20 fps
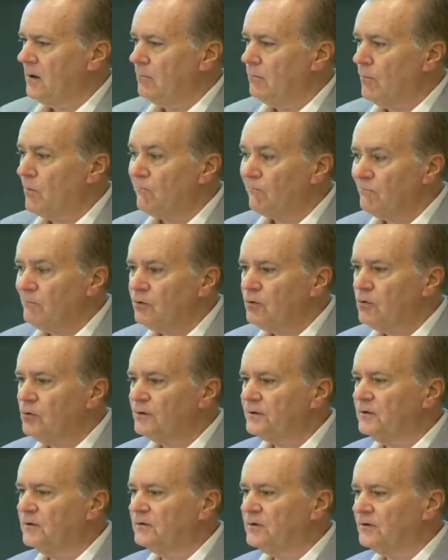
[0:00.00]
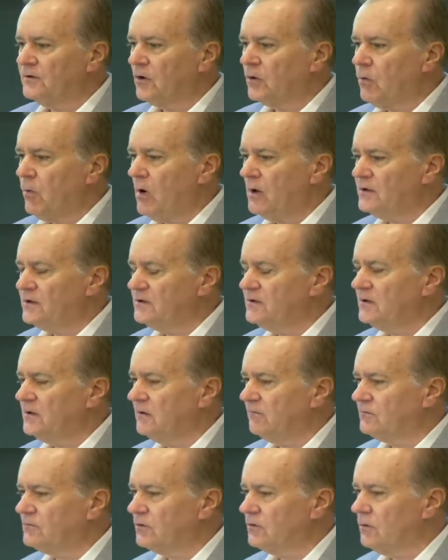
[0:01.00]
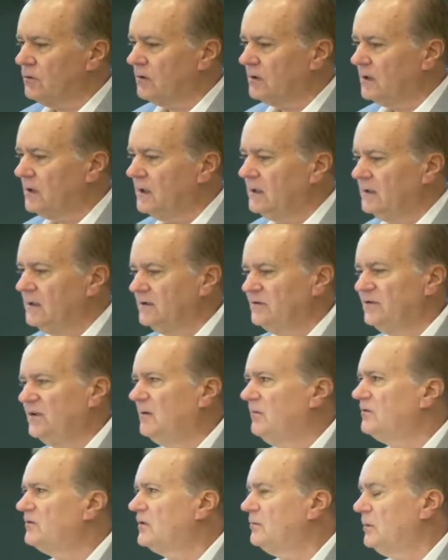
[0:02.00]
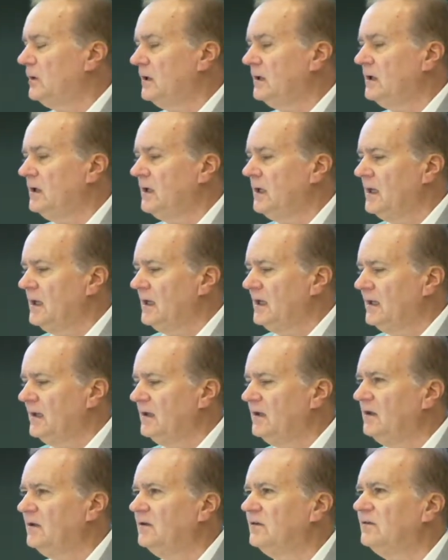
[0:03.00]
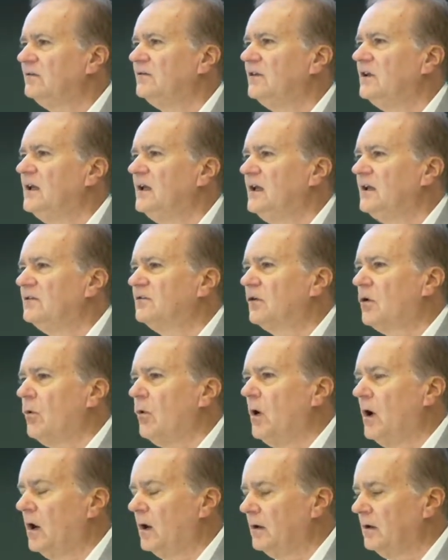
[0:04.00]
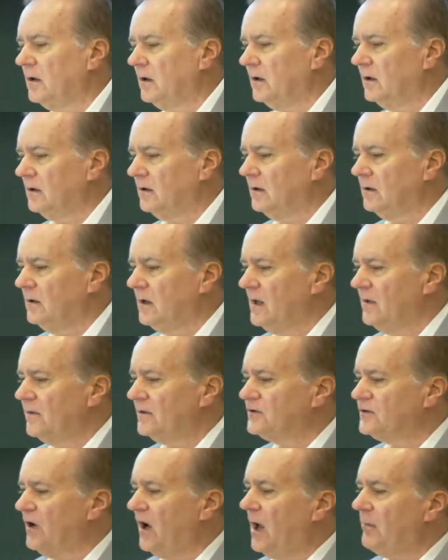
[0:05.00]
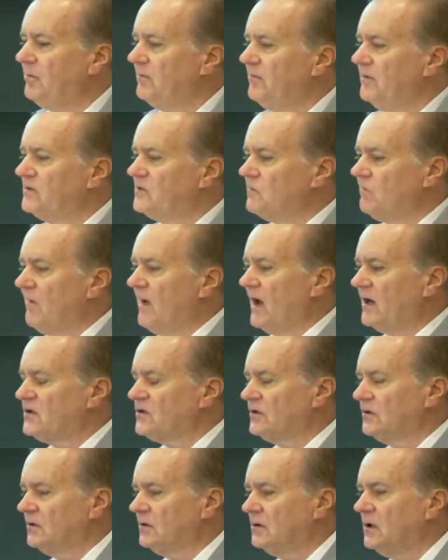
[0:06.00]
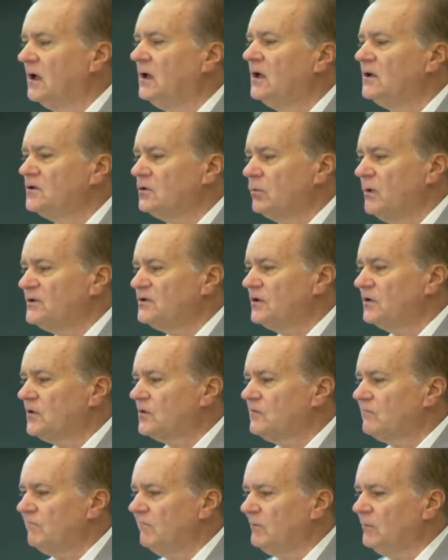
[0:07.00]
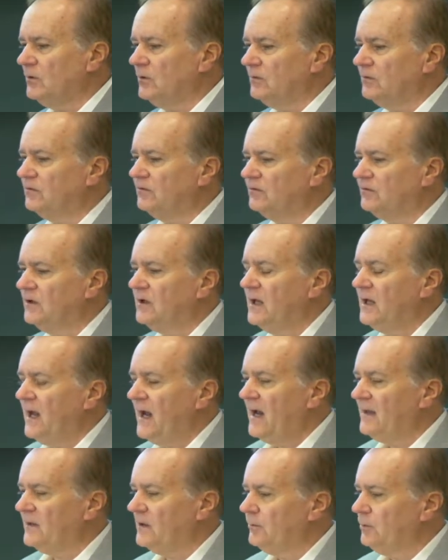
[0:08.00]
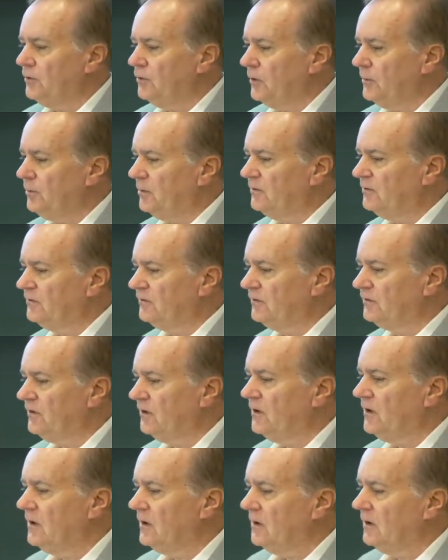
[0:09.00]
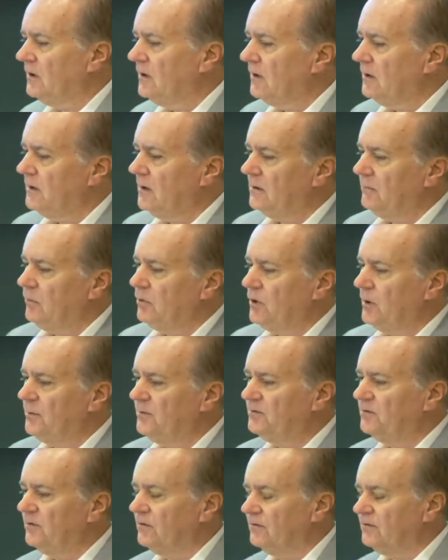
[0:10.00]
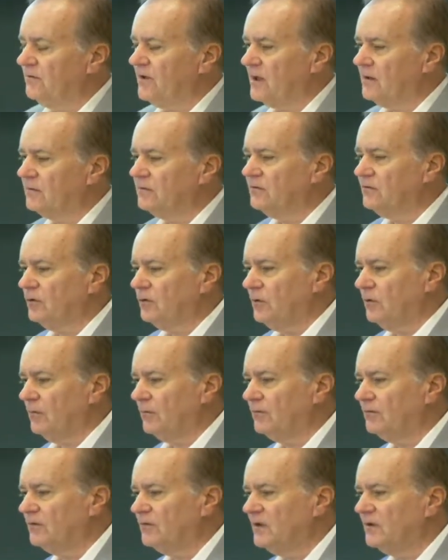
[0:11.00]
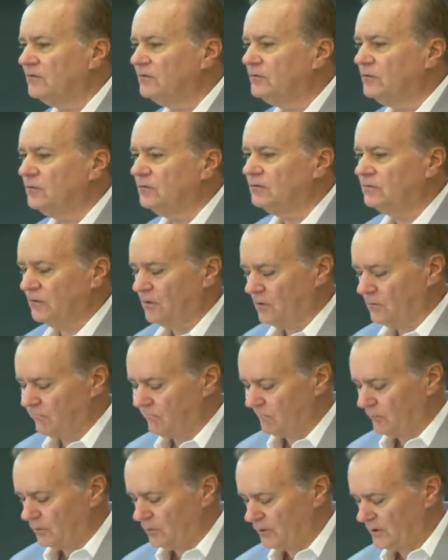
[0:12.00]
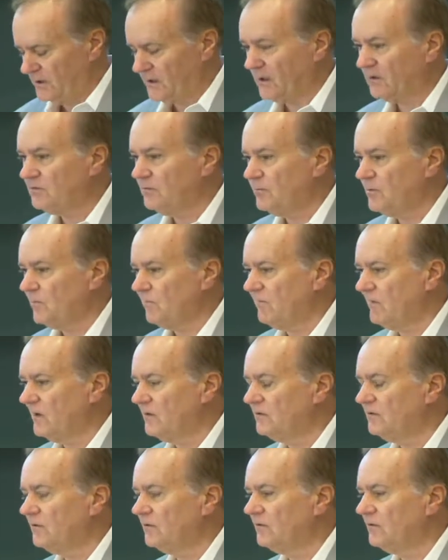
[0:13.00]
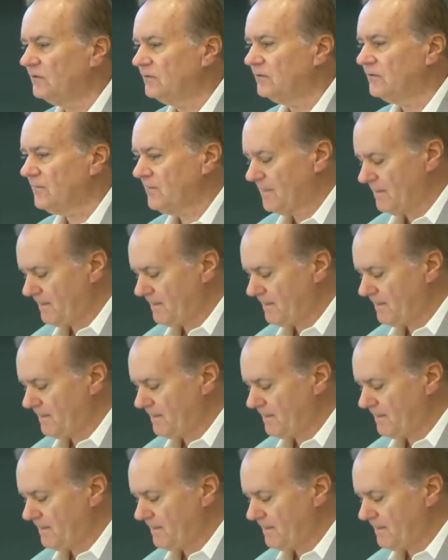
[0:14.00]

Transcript: More important than the quantity of talk, it seems to me, is its quality, the type of interaction to which it contributes, and the purposes that it serves in students' overall learning experiences.